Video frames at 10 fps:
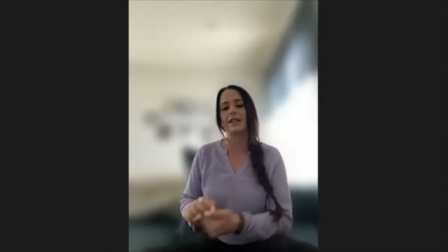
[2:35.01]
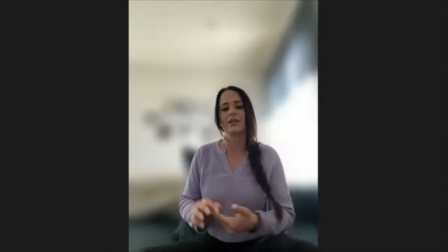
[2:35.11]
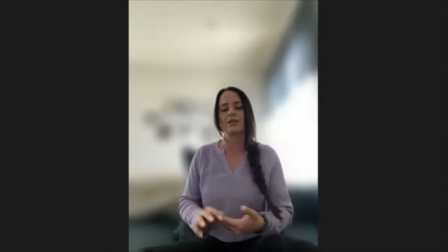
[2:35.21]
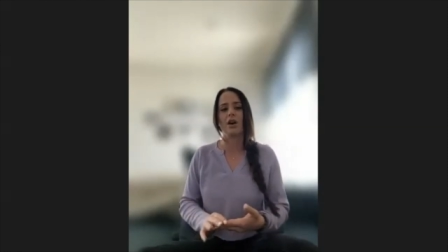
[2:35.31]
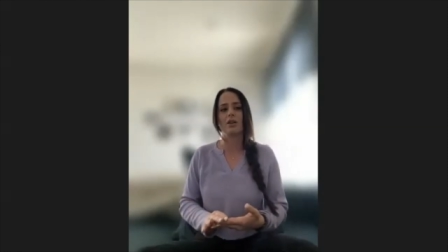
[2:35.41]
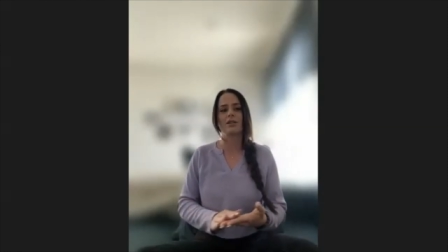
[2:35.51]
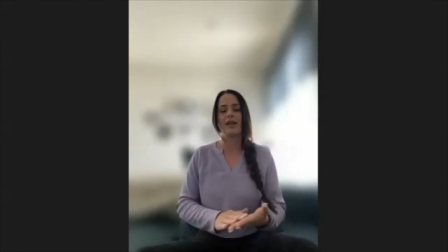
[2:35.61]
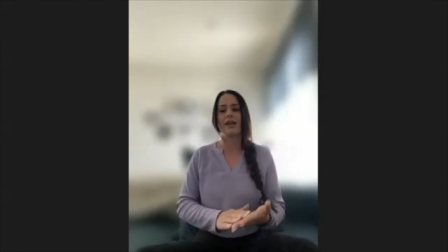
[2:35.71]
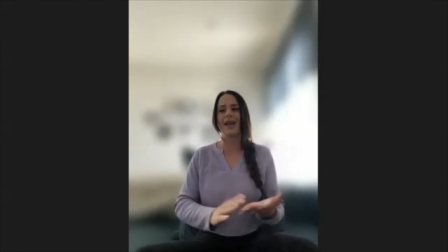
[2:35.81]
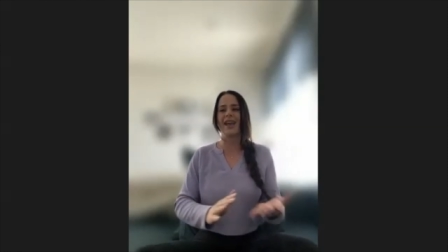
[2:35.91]
That's a dog
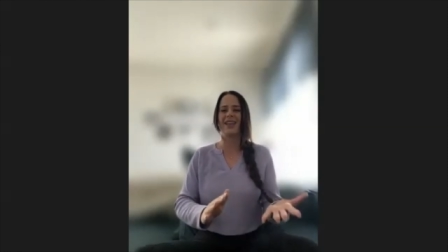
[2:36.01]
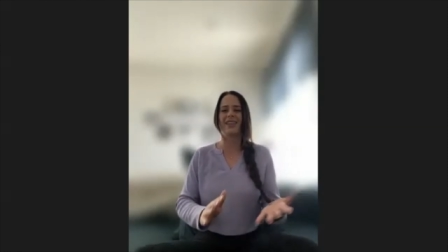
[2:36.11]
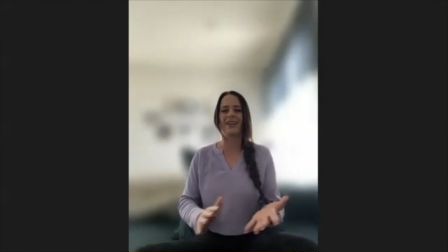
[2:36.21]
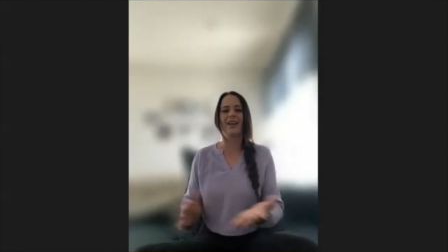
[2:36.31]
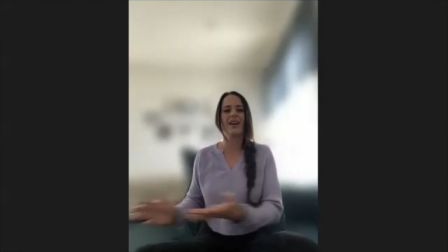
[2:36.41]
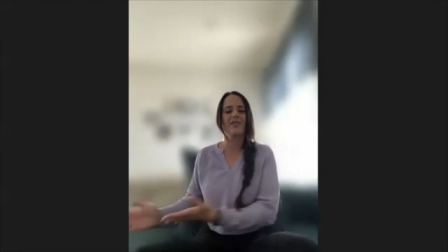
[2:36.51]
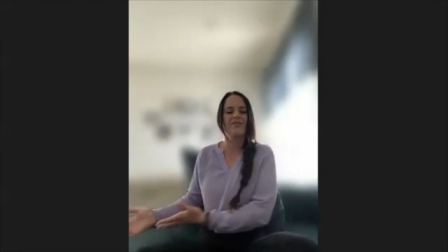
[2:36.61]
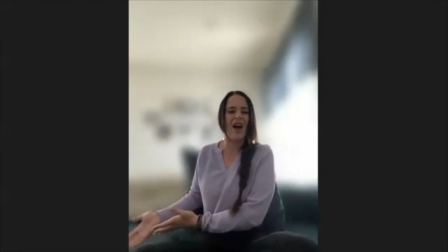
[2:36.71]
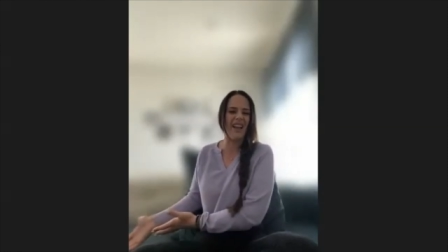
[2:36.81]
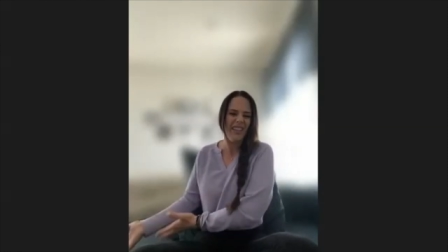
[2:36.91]
saying, Hey, like,
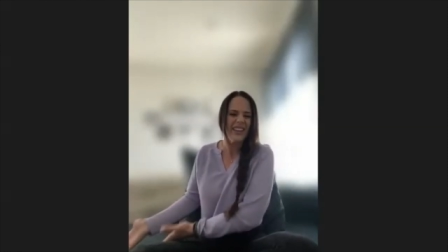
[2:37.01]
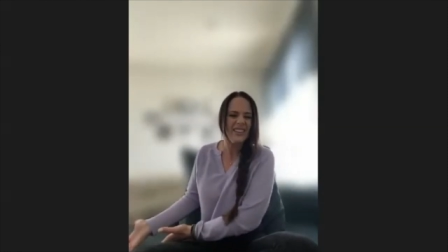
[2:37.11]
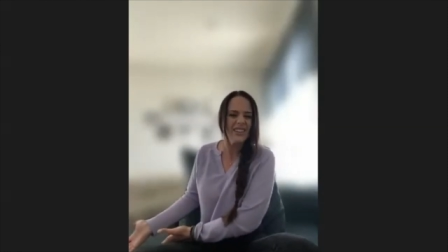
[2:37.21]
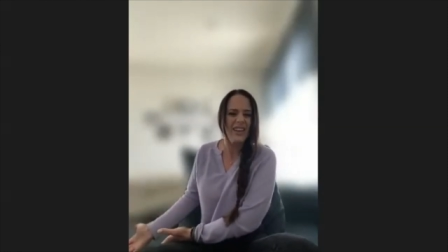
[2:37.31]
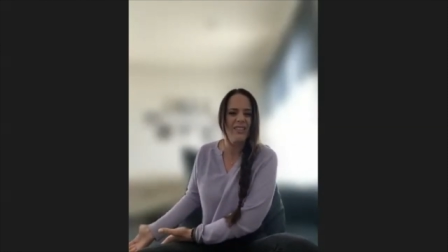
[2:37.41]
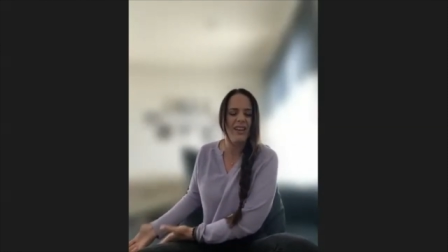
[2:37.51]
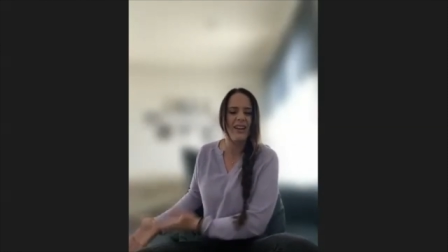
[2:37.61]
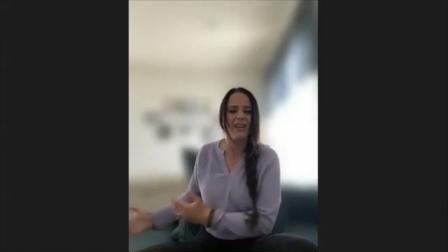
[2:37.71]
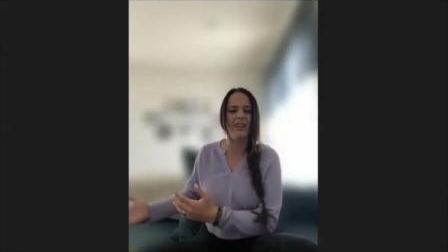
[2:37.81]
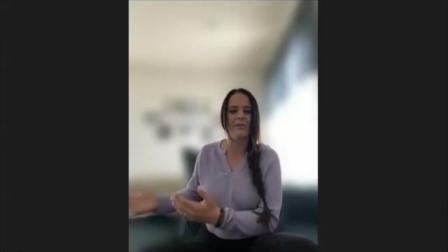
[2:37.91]
I like to lay
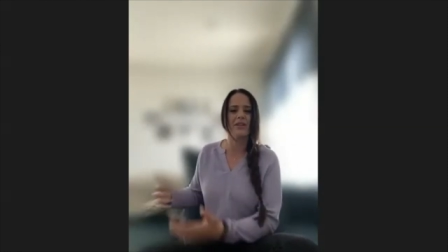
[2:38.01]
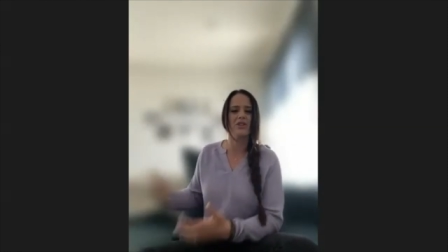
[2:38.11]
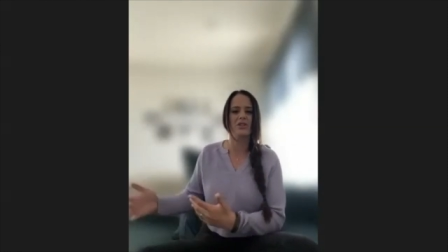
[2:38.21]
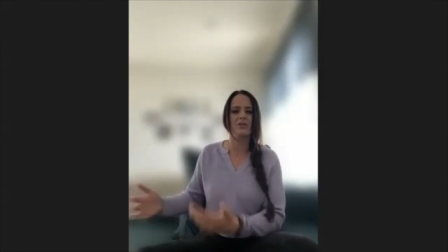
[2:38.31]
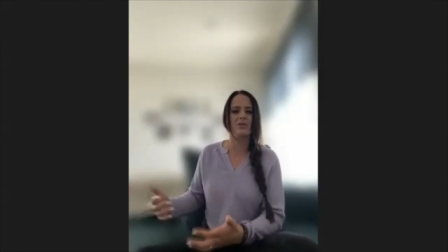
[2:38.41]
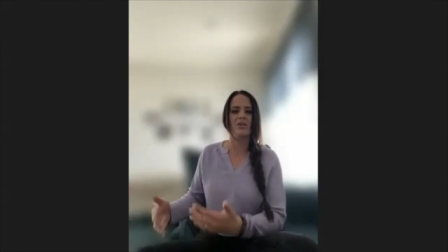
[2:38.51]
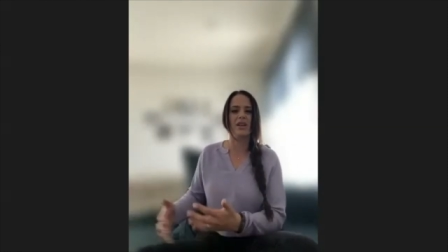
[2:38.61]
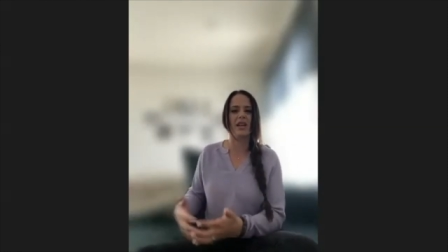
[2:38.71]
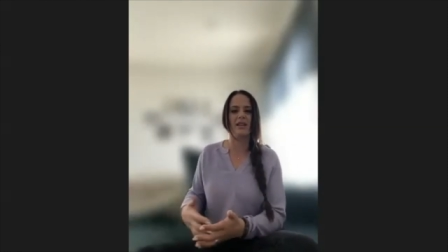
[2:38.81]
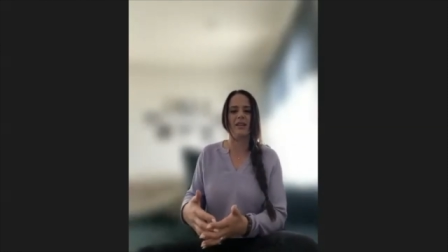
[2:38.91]
there and let me just
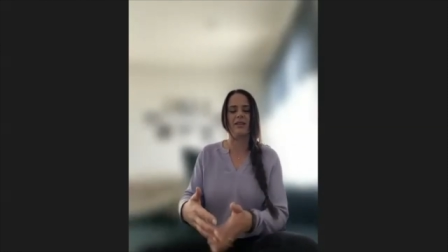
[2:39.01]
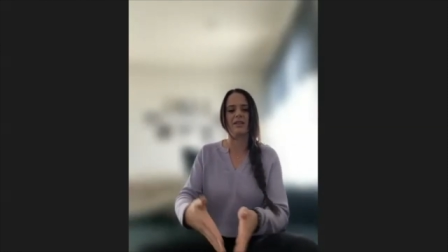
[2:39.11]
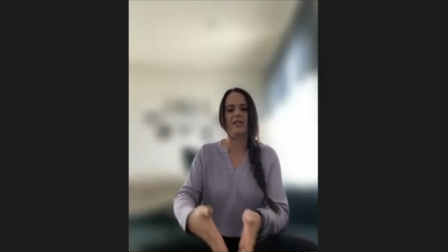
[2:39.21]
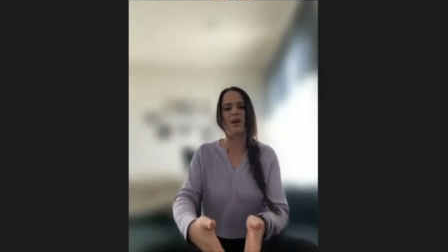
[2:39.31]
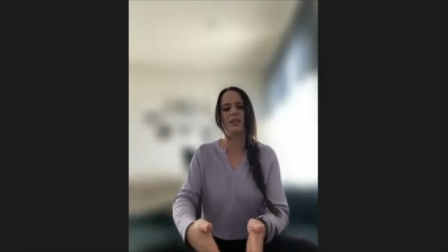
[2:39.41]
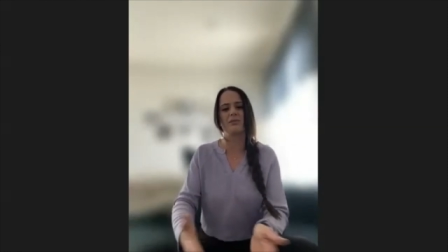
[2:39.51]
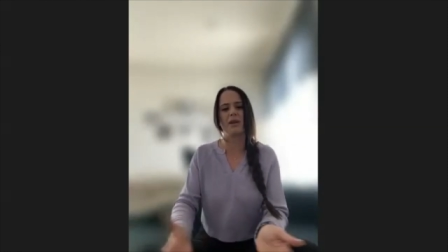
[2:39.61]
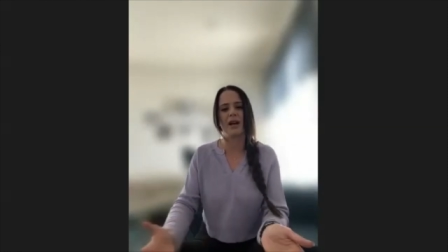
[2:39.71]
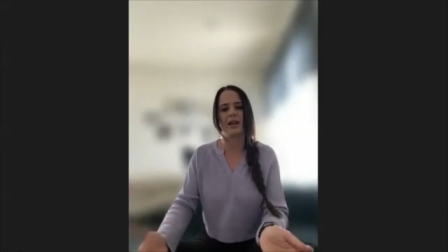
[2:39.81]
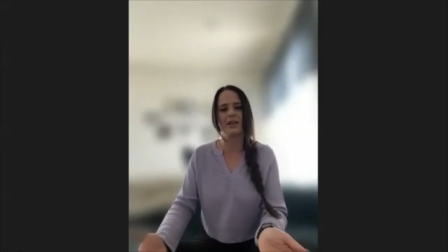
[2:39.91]
communicate that this spot's
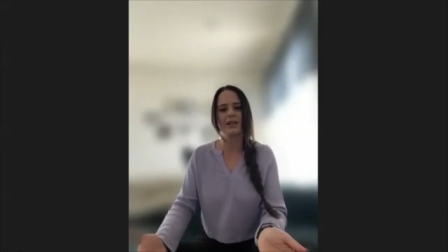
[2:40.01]
mine.